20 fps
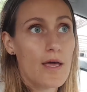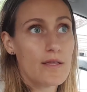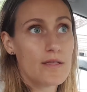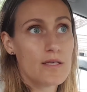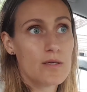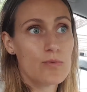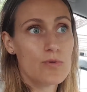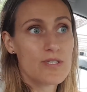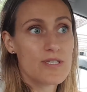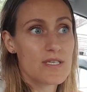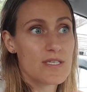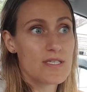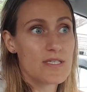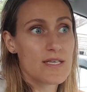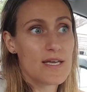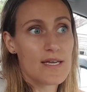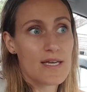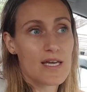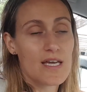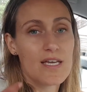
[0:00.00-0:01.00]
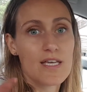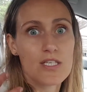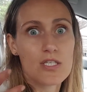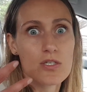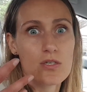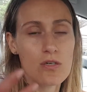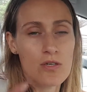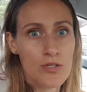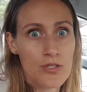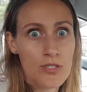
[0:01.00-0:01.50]
It was just like I just
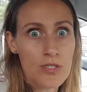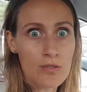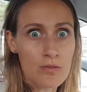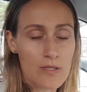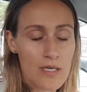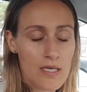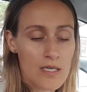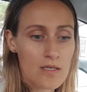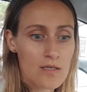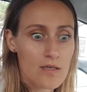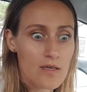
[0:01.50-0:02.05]
couldn't do it.